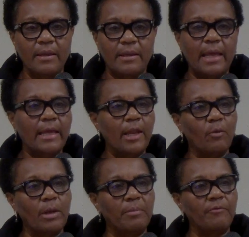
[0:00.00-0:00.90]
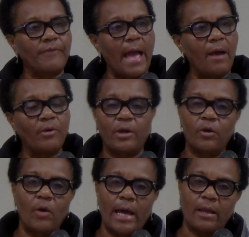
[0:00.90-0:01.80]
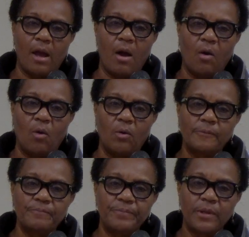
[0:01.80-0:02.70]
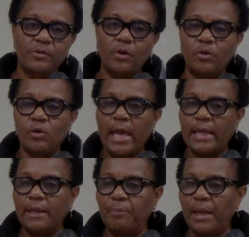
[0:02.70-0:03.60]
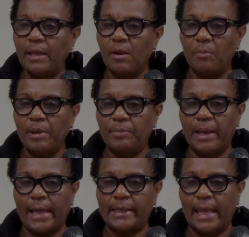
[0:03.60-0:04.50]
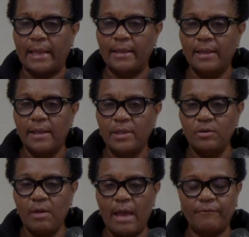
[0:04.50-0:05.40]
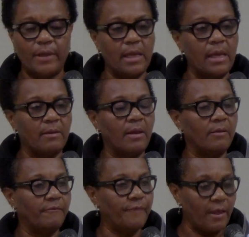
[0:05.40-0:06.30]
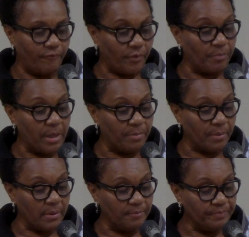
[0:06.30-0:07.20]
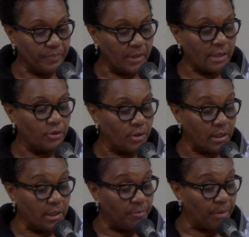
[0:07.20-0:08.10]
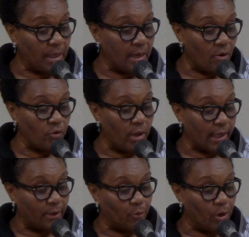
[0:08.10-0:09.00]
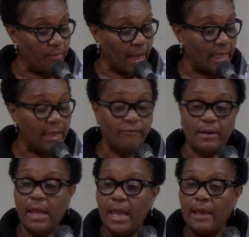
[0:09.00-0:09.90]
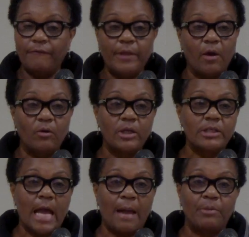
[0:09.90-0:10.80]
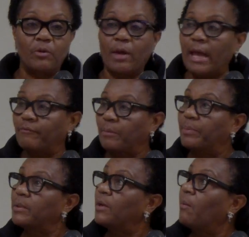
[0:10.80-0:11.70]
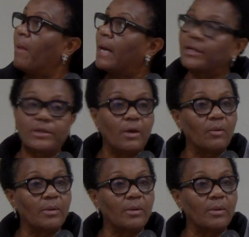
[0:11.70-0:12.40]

They ain't where to be found. They don't know how to call. So you can't depend on people like that. you have right. to get faithful people that you can depend on. You ain't got to worry about it. Even if they're on the job, you don't have to put no monitor